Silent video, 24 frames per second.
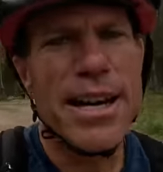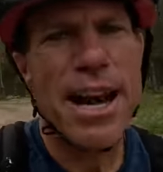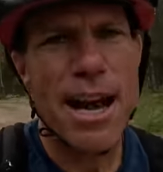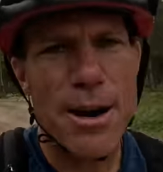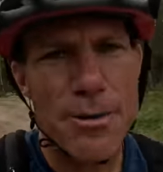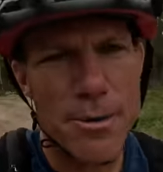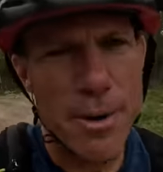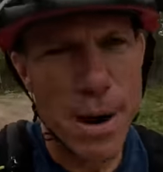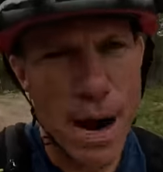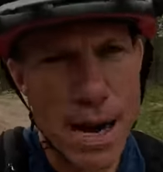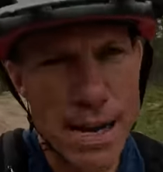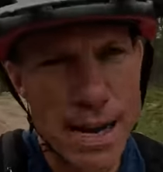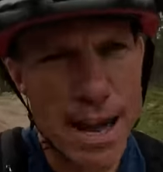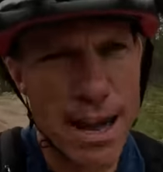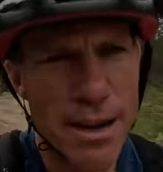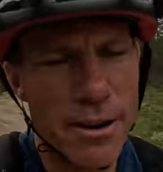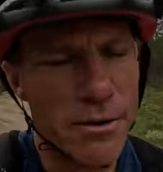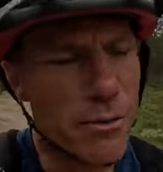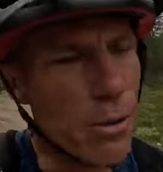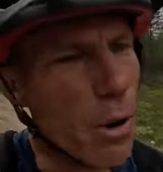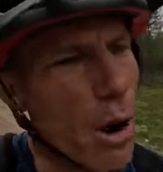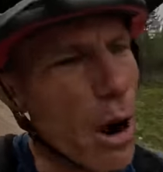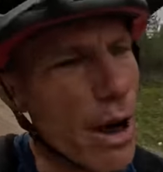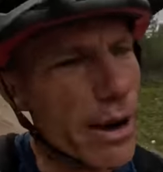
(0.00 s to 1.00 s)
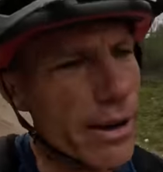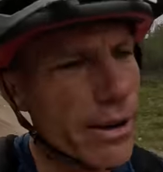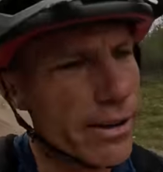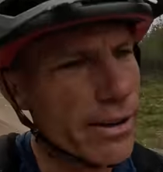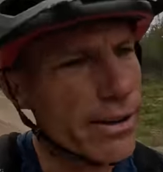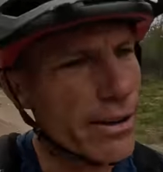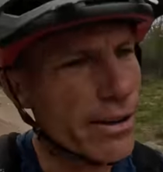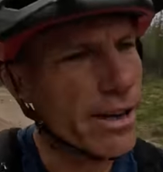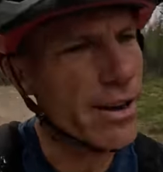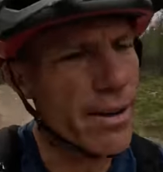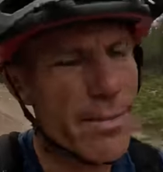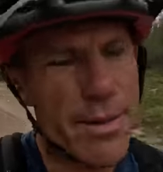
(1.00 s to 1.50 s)
I ran out of
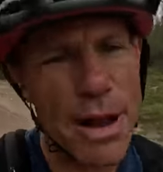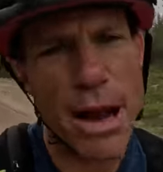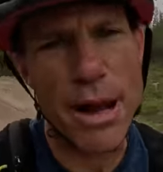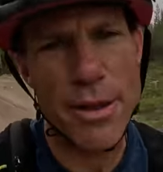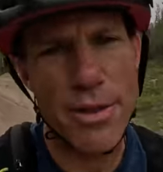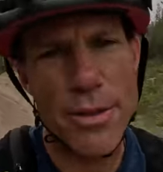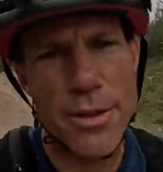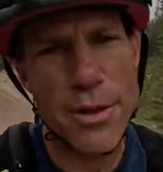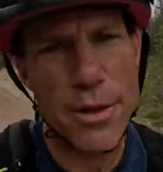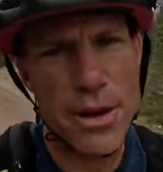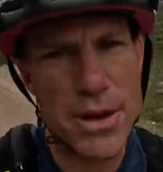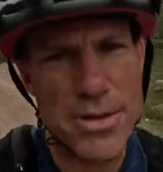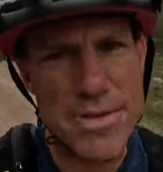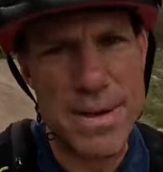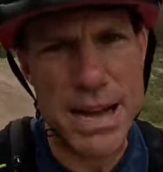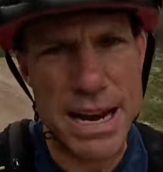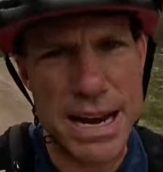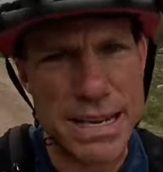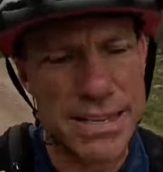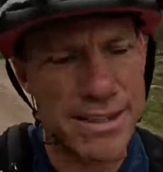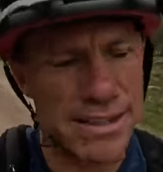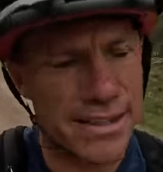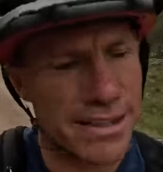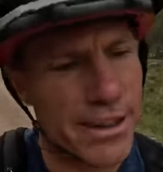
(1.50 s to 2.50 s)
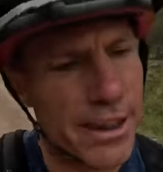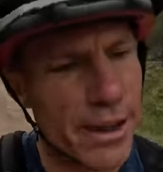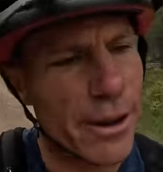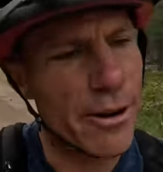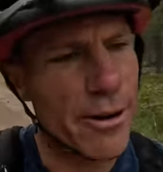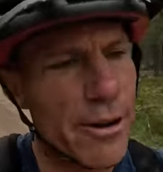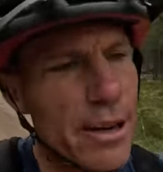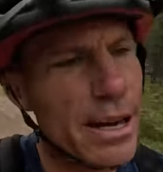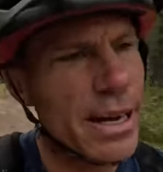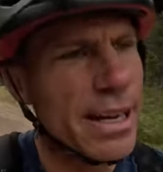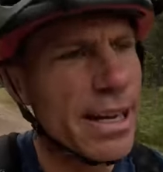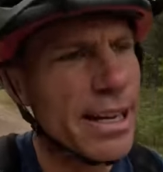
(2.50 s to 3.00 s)
water about 30 minutes
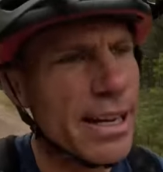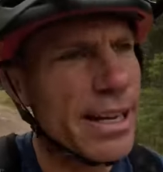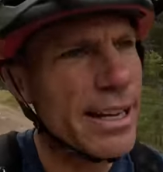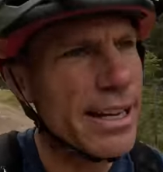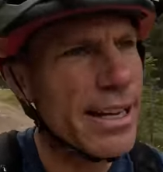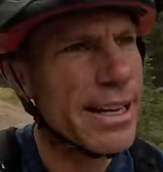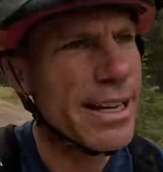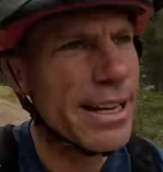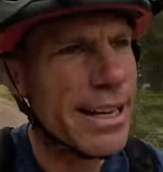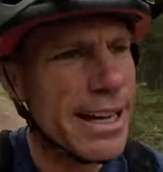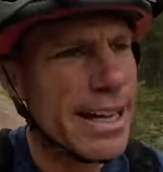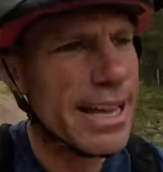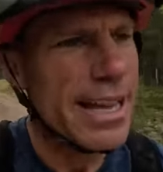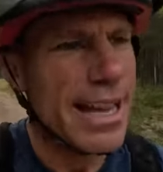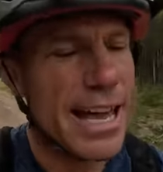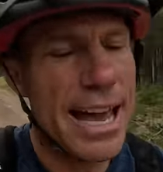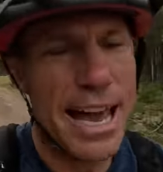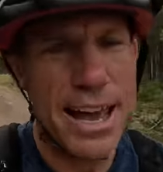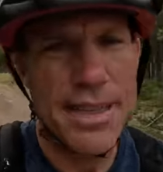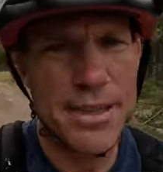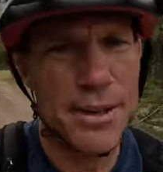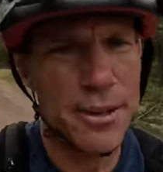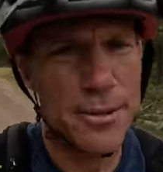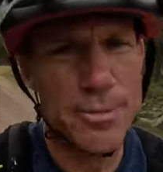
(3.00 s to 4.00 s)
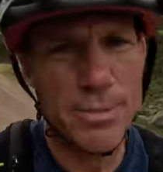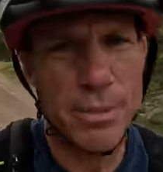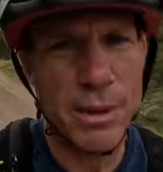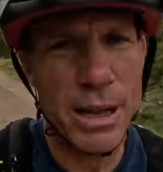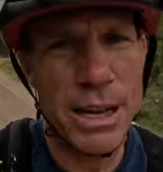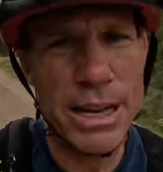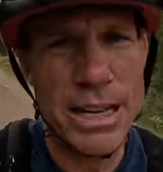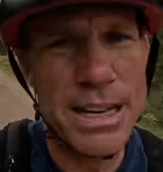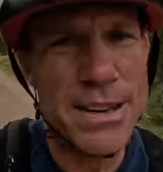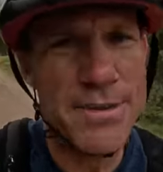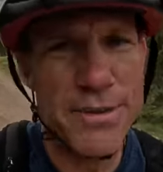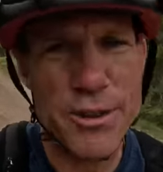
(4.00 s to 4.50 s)
ago, and there's
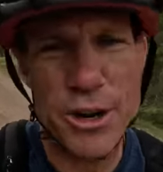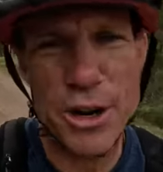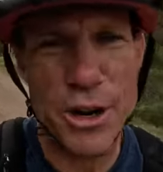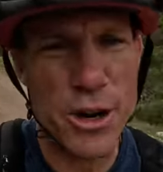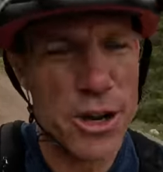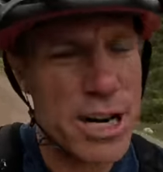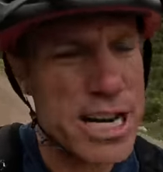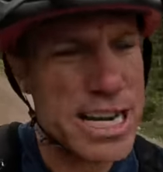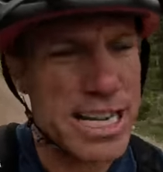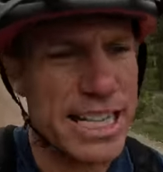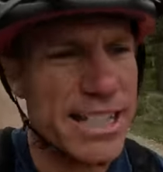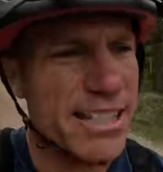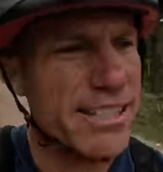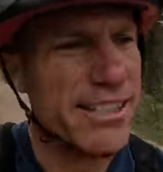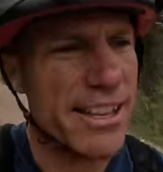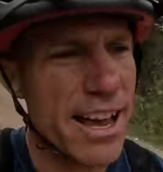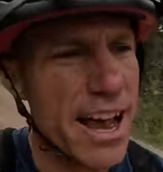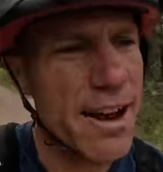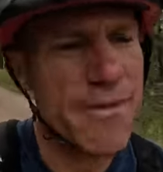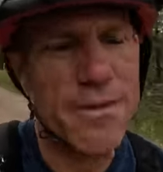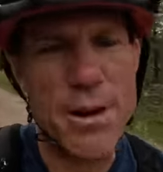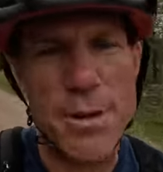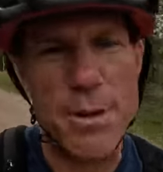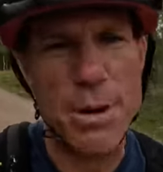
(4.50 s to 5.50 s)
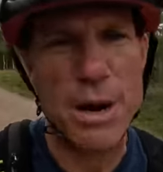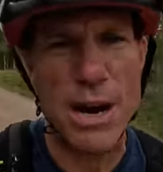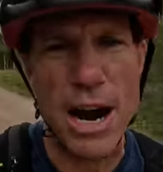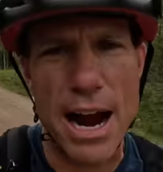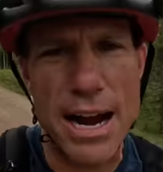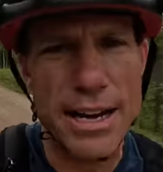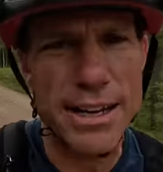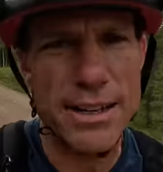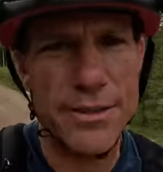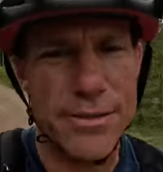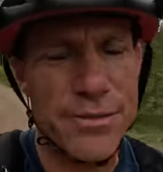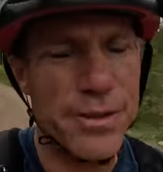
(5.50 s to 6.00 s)
plenty of creeks everywhere.
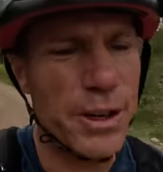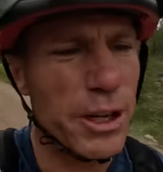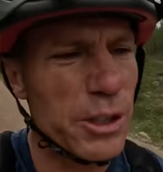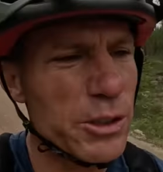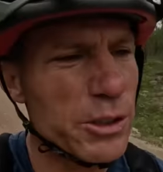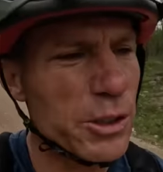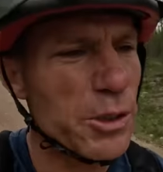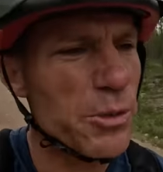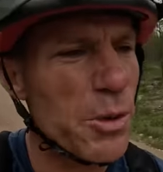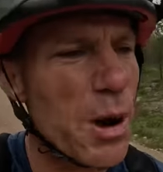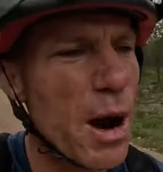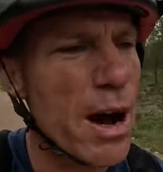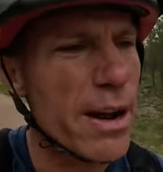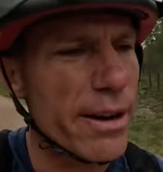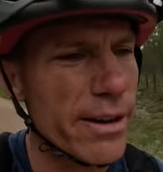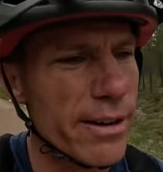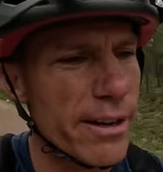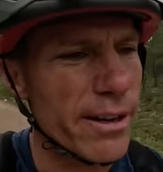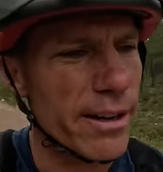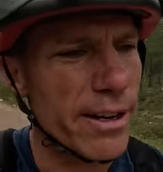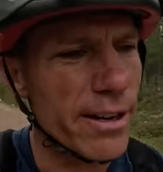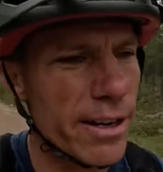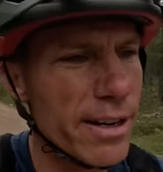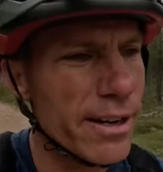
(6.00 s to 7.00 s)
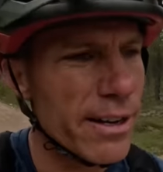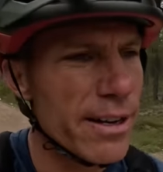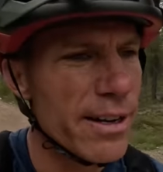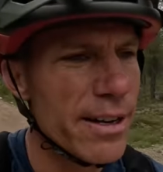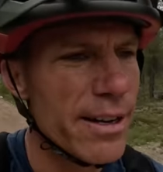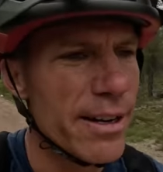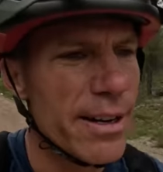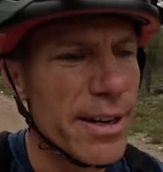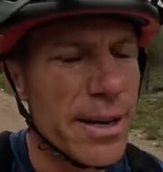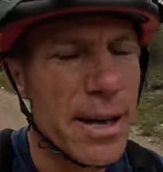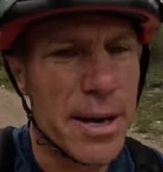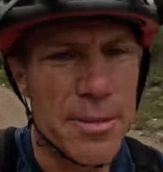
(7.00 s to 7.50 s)
I could filter water.
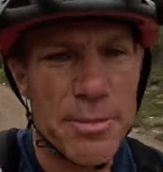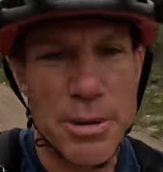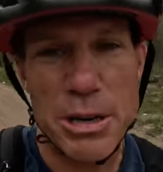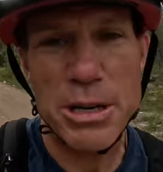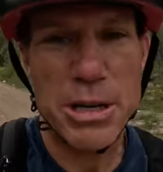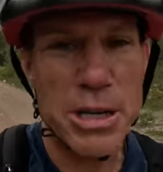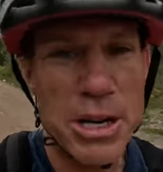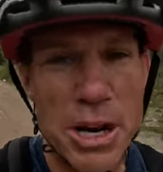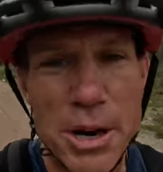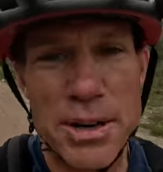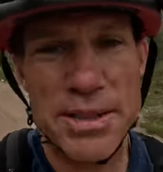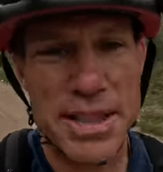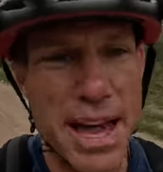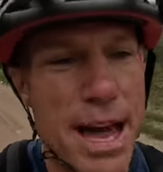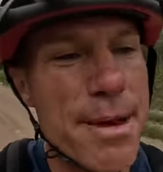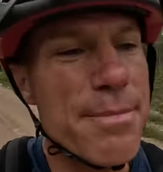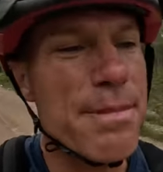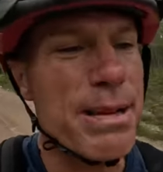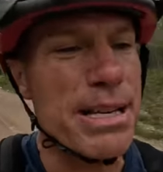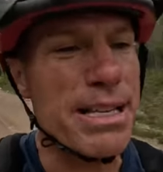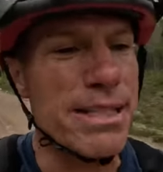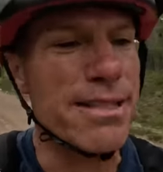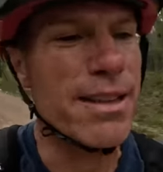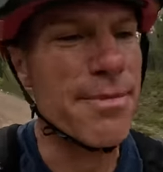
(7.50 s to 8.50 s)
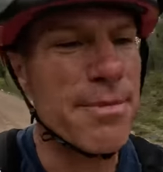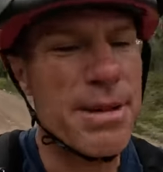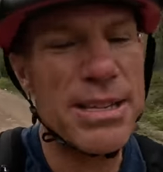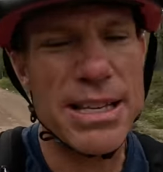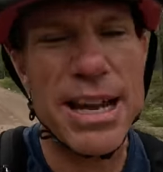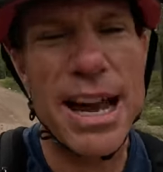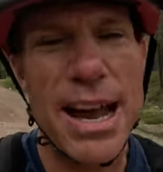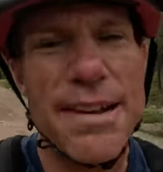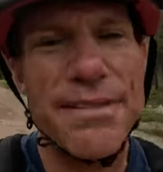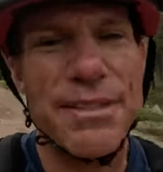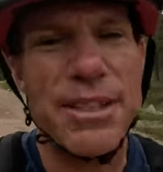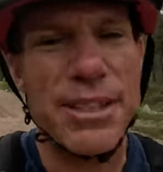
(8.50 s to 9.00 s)
But you know what that means? That
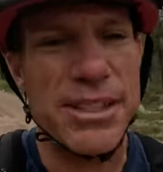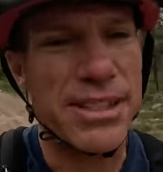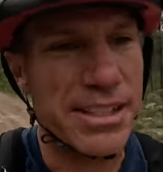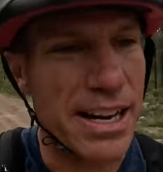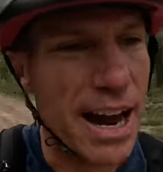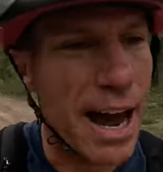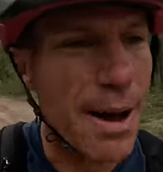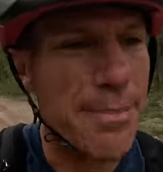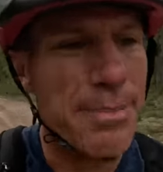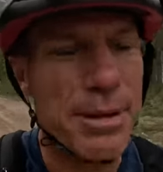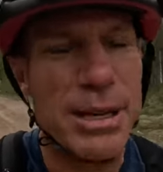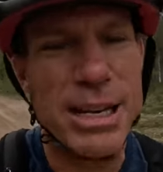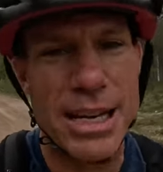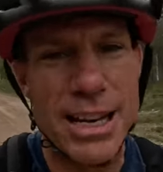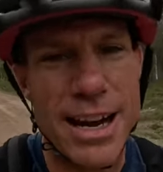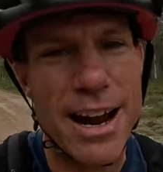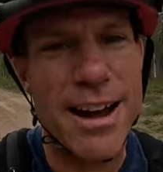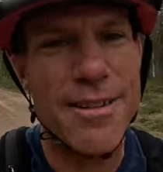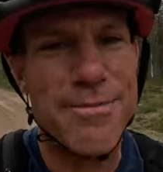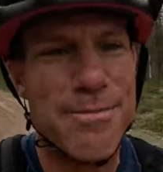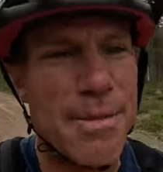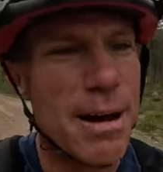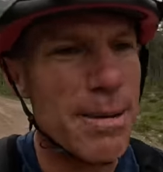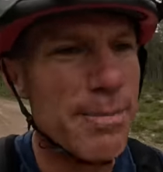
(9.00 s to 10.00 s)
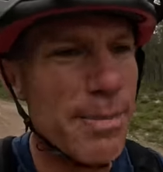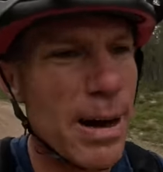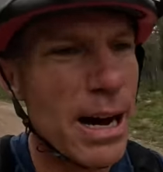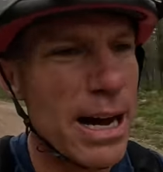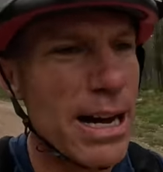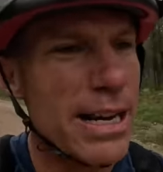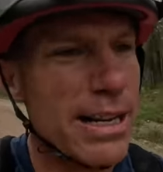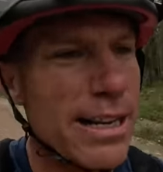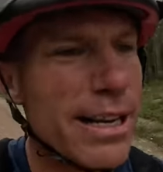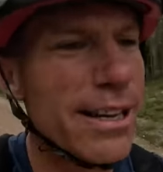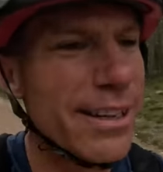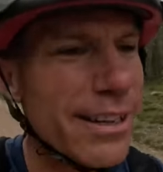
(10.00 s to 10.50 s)
means I have to stop and get off my
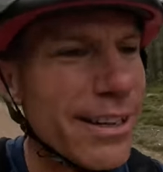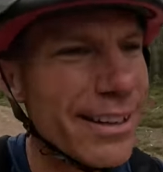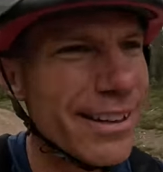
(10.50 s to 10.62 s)
bike,